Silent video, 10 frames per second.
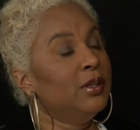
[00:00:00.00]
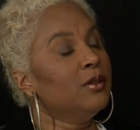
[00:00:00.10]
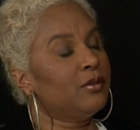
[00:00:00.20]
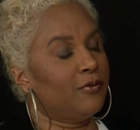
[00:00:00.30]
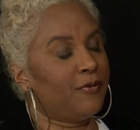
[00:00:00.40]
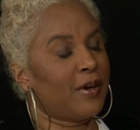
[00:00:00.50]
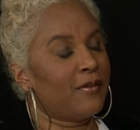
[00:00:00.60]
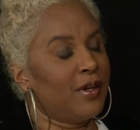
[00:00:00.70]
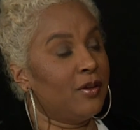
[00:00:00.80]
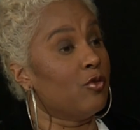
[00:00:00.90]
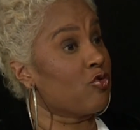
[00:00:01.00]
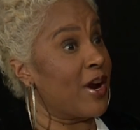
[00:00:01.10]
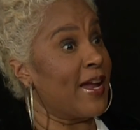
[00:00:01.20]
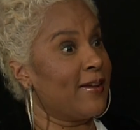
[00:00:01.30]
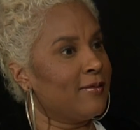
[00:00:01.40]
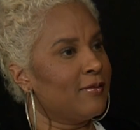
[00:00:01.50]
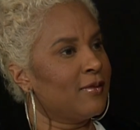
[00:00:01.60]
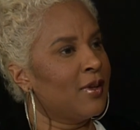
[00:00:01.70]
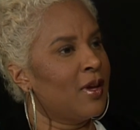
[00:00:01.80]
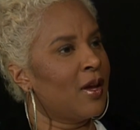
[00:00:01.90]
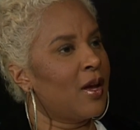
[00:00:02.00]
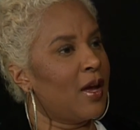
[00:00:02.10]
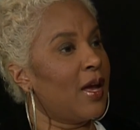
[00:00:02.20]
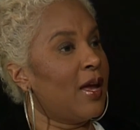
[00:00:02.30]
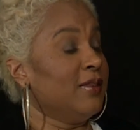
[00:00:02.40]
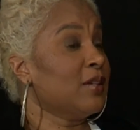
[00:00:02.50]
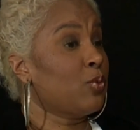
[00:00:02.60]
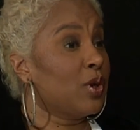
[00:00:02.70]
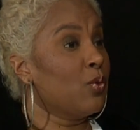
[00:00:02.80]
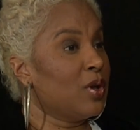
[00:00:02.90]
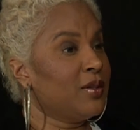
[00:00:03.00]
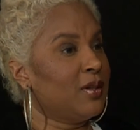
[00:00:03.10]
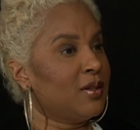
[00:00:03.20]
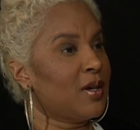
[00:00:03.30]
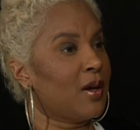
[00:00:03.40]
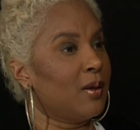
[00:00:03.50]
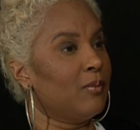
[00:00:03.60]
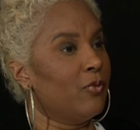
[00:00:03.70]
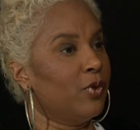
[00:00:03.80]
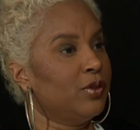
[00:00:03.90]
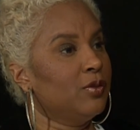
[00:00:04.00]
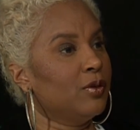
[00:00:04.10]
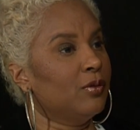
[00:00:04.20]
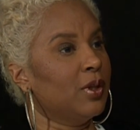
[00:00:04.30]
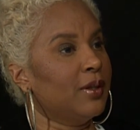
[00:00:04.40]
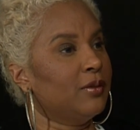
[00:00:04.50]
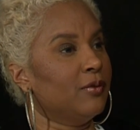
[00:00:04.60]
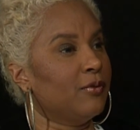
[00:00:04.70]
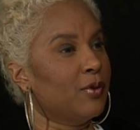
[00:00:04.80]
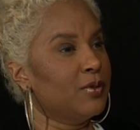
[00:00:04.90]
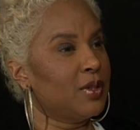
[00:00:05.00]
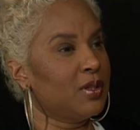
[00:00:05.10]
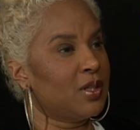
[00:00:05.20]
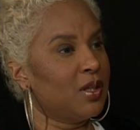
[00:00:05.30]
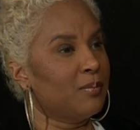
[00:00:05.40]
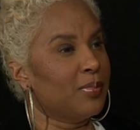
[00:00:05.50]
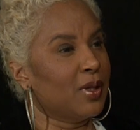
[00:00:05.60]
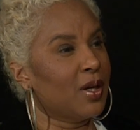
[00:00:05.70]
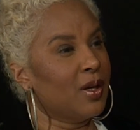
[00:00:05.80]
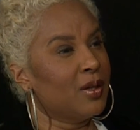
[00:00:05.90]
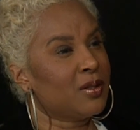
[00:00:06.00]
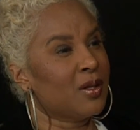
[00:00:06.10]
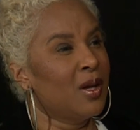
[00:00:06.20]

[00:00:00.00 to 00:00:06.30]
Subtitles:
very gray, and that's what it was at the time, with like the rosy cheek blush,